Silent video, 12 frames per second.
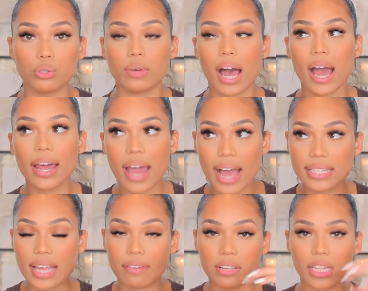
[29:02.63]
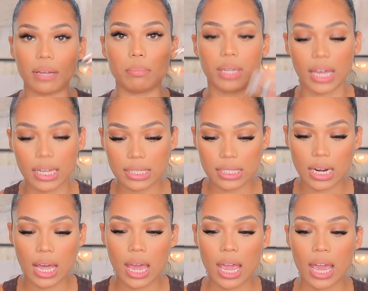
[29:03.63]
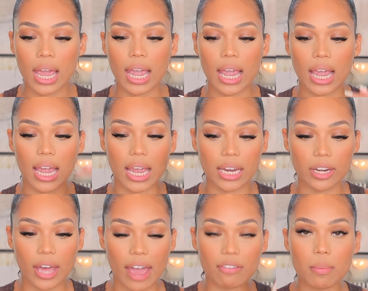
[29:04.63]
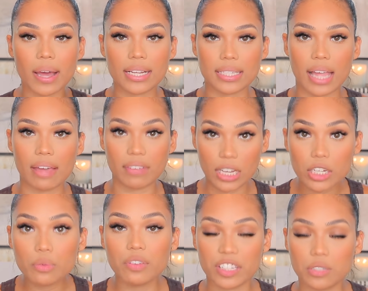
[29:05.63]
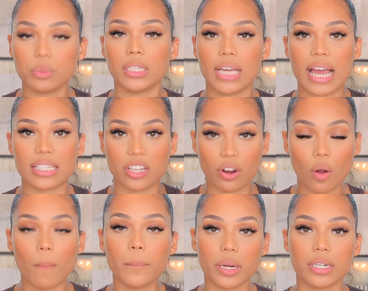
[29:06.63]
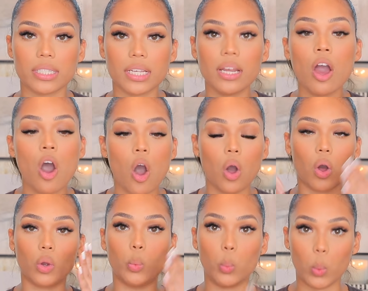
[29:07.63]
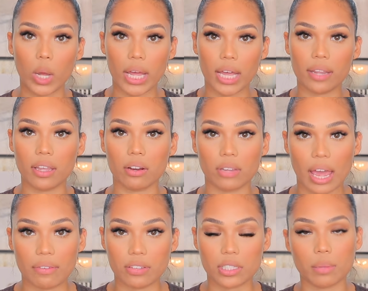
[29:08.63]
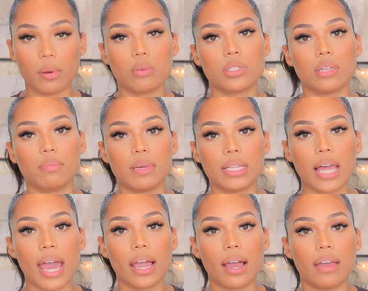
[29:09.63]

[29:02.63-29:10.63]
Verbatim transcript: God has everything placed in everybody's life individually as their own person on what their life is supposed to be like.